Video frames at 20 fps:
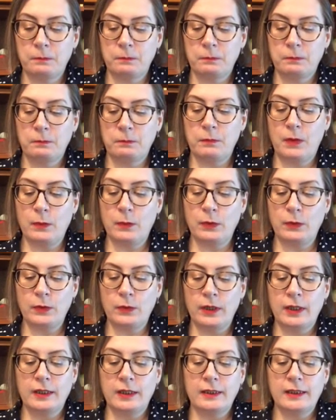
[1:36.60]
Memo,
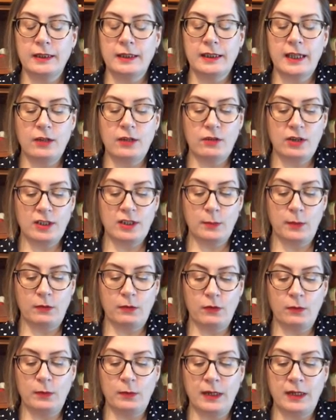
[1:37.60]
get recipe
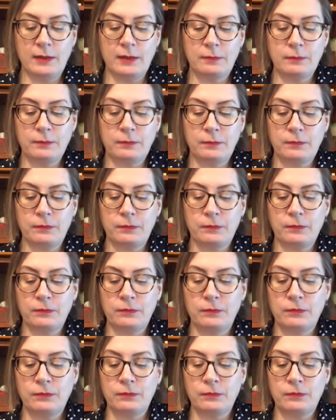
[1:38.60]
from Mina.
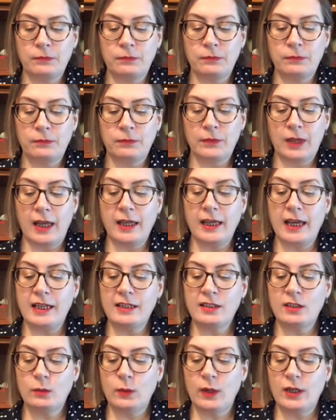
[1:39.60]
I asked
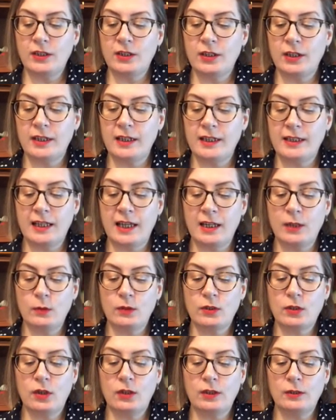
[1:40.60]
the waiter and he said it was
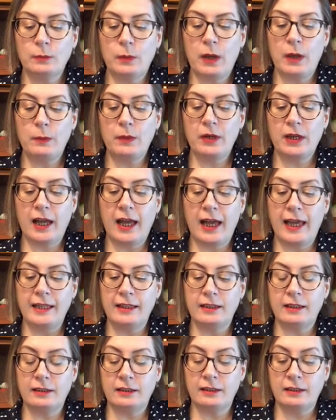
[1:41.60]
called paprika
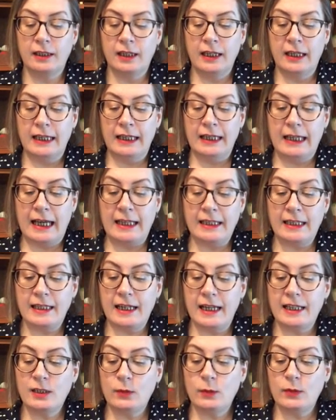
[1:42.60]
Hendel, and that
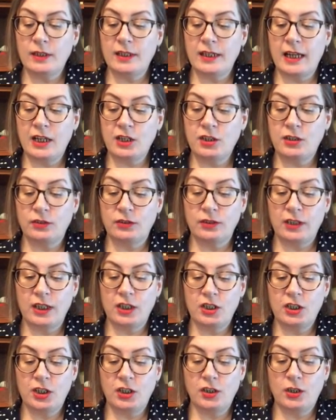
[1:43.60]
as it was a national
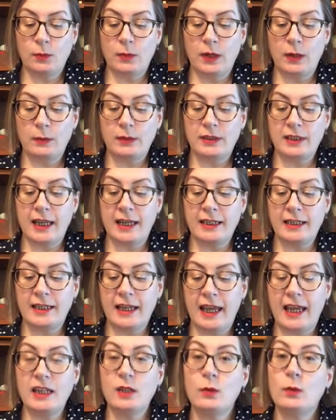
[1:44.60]
dish I should be able to get it
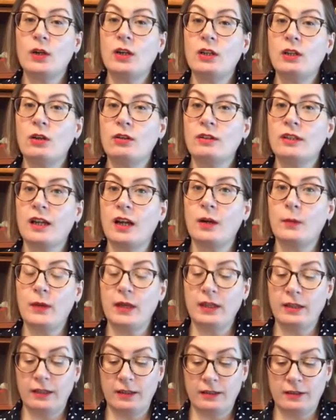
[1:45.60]
anywhere along the
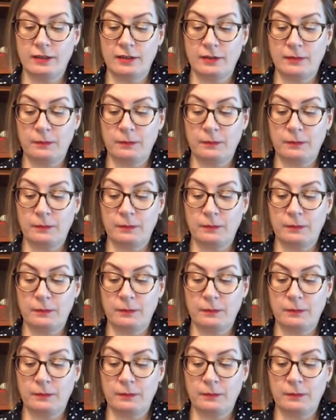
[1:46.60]
Carpathians.